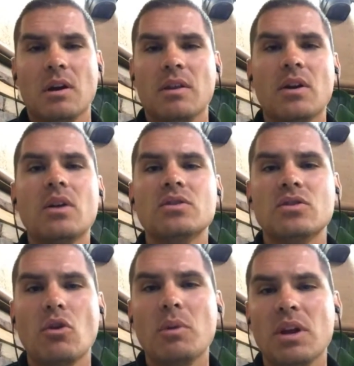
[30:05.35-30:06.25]
There are
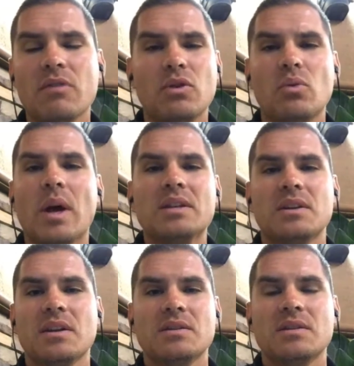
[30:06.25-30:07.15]
so many of you
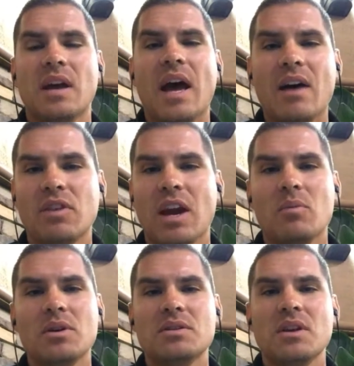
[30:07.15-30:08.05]
residents that have
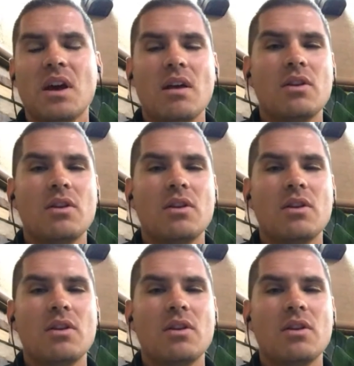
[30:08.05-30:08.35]
cameras